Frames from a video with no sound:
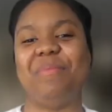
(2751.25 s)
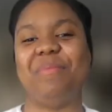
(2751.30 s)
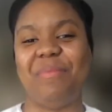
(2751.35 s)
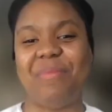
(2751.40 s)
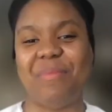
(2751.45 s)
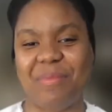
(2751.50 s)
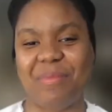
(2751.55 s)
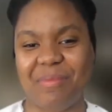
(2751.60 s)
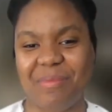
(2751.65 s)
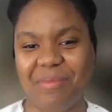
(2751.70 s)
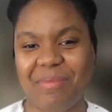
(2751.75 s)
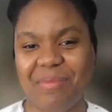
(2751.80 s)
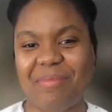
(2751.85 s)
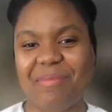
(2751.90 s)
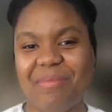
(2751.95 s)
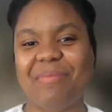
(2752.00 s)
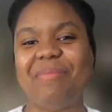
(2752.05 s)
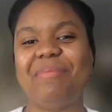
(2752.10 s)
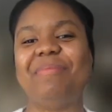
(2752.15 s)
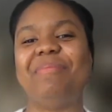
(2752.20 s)
country mm-hmm.
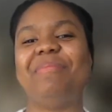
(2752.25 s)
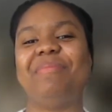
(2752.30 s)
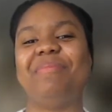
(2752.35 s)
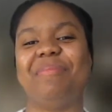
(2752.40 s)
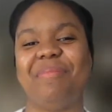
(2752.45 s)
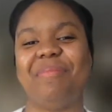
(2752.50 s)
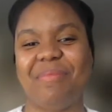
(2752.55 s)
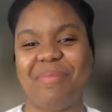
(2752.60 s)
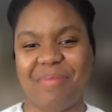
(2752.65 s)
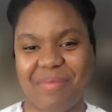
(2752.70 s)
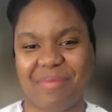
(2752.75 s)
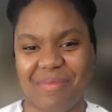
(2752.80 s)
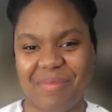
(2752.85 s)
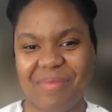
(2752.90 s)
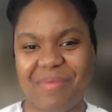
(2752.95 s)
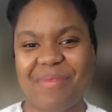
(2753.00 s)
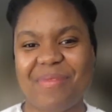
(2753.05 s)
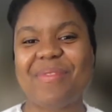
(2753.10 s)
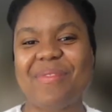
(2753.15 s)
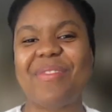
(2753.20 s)
girl right?
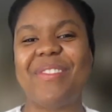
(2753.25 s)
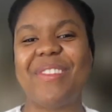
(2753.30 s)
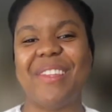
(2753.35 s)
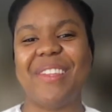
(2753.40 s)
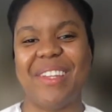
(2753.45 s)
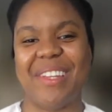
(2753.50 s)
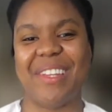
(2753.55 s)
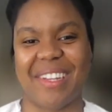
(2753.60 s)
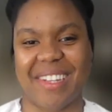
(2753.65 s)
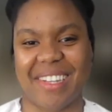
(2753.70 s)
And